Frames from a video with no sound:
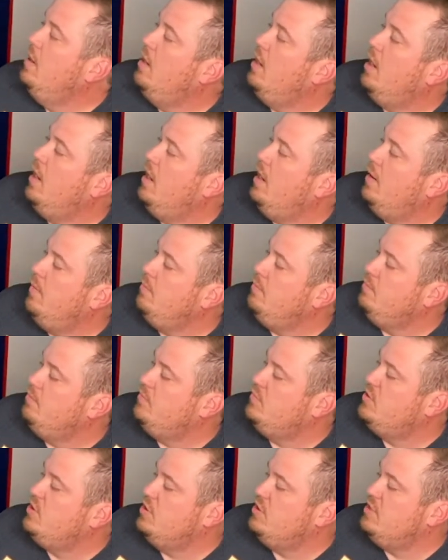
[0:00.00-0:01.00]
Um,
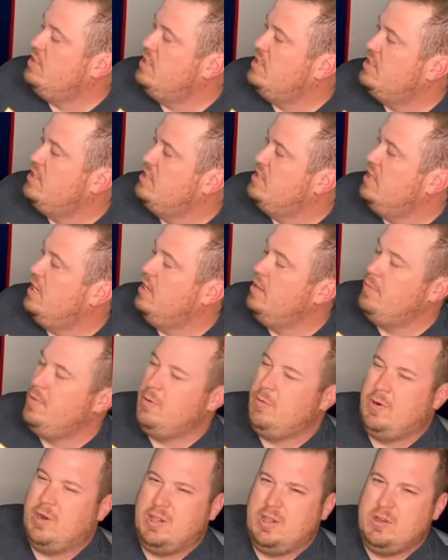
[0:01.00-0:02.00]
so this isn't going to be
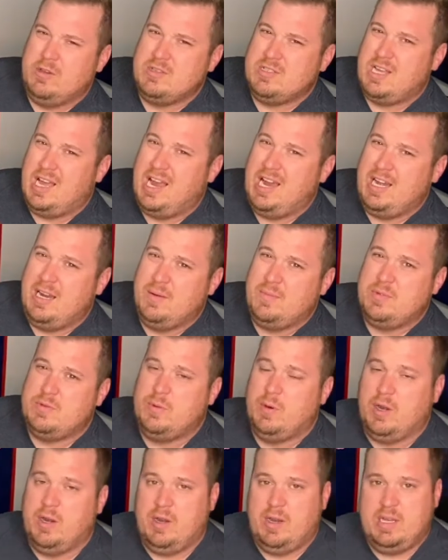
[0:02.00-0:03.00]
one of those items
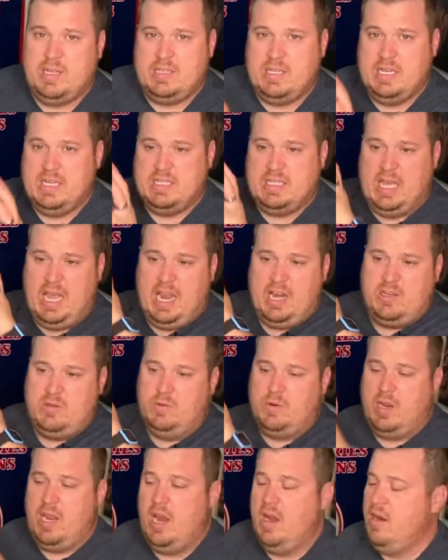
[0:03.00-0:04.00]
where it's, it's the
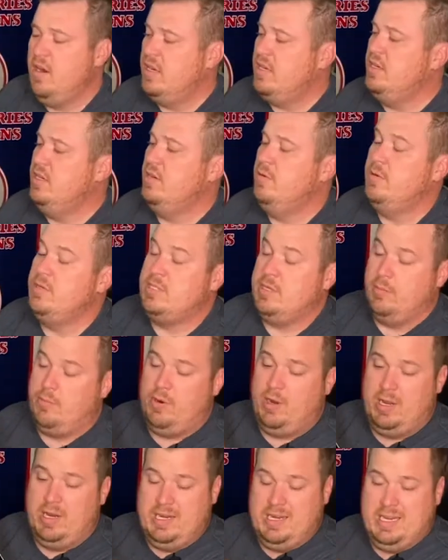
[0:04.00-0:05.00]
actual character, which I'm
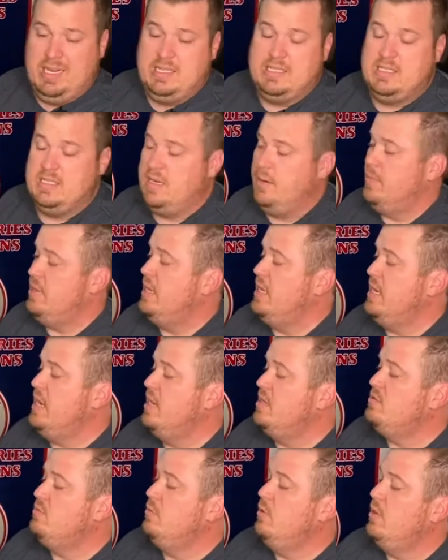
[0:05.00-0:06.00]
probably going to guess is going to be the
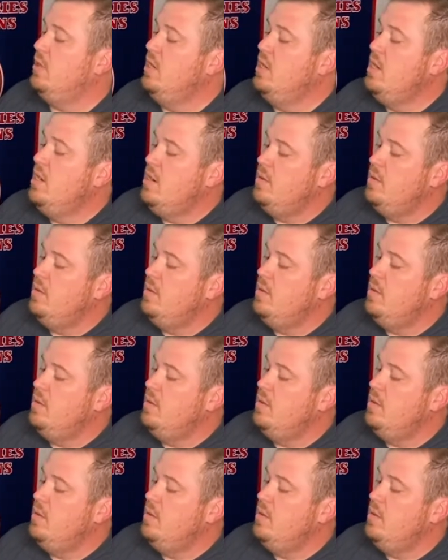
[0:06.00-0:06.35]
next one.